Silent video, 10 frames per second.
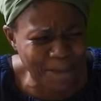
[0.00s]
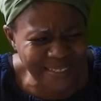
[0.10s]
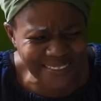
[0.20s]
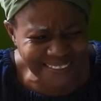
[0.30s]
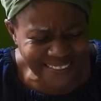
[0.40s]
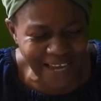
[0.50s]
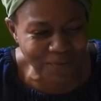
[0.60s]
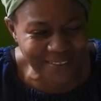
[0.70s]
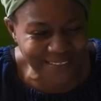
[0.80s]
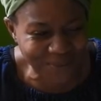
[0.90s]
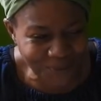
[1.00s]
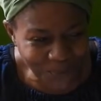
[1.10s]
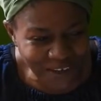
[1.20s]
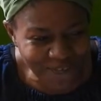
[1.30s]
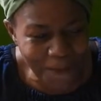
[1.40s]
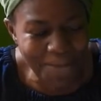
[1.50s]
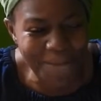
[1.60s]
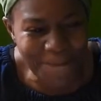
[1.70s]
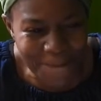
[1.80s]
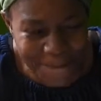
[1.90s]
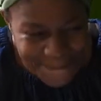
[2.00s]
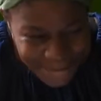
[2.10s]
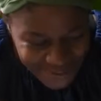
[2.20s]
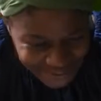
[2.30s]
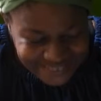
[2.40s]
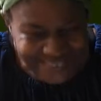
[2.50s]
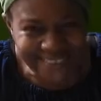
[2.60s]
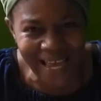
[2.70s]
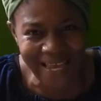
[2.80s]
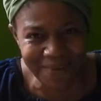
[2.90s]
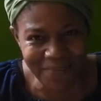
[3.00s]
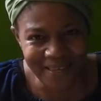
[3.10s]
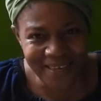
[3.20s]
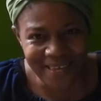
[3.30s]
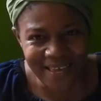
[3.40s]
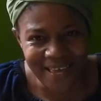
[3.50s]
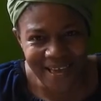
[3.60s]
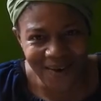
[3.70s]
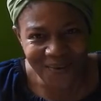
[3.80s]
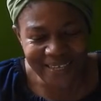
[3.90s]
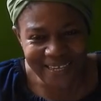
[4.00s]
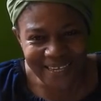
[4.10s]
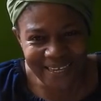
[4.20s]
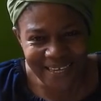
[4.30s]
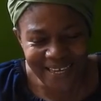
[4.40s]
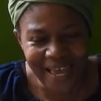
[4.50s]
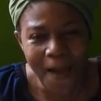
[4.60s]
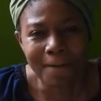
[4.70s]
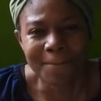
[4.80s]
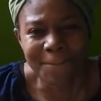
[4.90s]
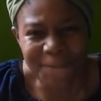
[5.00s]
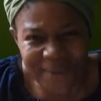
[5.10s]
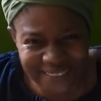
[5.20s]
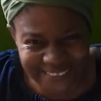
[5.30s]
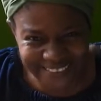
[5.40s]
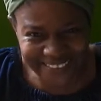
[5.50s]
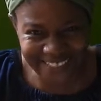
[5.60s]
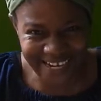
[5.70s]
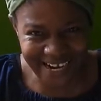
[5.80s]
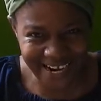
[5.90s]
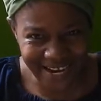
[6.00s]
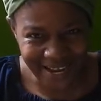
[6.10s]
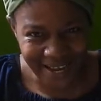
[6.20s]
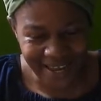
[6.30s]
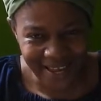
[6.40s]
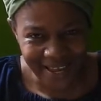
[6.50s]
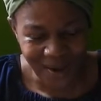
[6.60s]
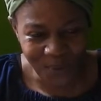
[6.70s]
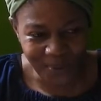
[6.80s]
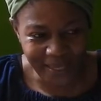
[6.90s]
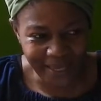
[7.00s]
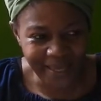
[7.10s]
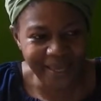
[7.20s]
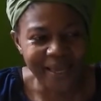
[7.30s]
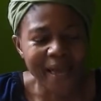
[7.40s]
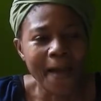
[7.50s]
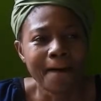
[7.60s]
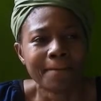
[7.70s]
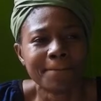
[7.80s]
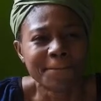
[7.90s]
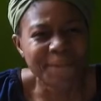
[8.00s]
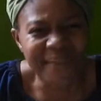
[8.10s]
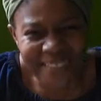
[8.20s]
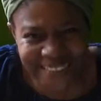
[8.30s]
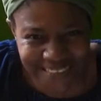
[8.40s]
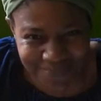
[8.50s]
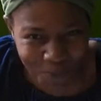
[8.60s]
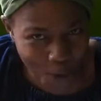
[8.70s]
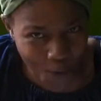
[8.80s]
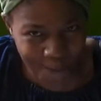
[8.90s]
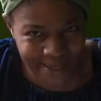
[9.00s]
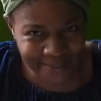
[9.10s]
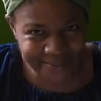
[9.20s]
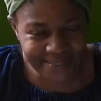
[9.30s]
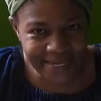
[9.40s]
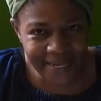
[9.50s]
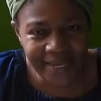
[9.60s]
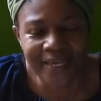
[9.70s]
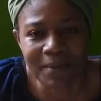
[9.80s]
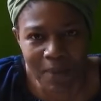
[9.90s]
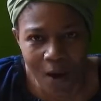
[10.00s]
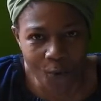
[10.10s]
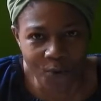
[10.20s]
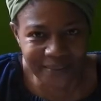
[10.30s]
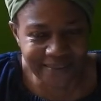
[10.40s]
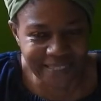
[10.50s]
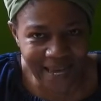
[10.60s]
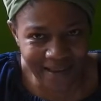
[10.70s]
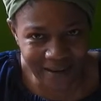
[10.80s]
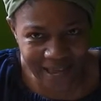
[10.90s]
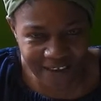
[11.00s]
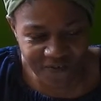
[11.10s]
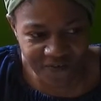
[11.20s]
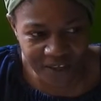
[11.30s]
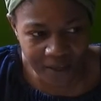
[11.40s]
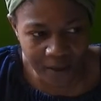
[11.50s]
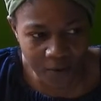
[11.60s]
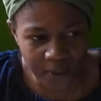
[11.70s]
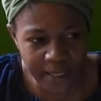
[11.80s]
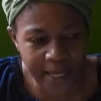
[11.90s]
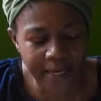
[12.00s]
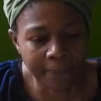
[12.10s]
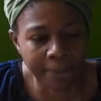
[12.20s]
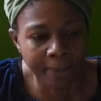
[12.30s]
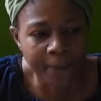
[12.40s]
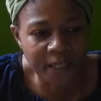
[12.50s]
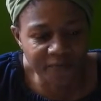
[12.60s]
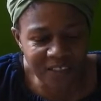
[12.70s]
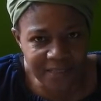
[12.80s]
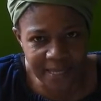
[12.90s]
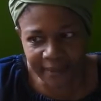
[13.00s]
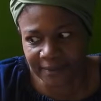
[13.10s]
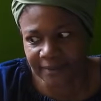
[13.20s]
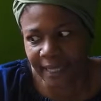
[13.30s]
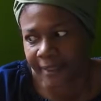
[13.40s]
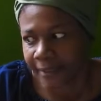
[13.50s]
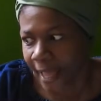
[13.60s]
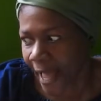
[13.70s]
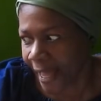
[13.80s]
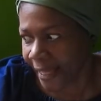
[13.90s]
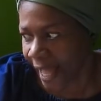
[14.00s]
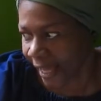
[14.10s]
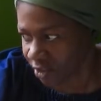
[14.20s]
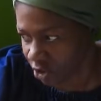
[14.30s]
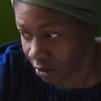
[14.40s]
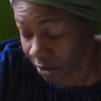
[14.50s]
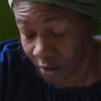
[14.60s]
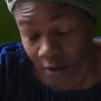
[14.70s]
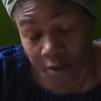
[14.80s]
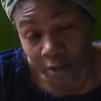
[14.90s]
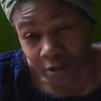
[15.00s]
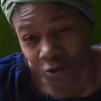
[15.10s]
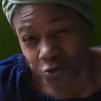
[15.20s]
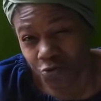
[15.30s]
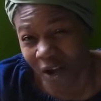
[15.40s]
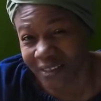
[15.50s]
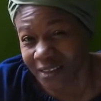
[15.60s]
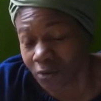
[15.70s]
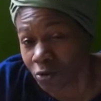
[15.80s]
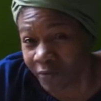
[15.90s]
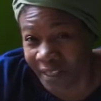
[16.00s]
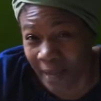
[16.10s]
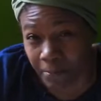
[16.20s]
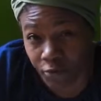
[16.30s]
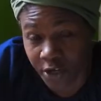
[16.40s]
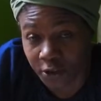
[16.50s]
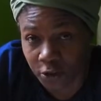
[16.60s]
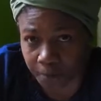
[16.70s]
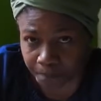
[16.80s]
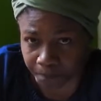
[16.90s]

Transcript: biggest. I would say it's one of the biggest time. Okay, biggest year. Okay, biggest moment in my whole entire life. Okay, and I'm giving thanks that I actually is crossing over that bridge,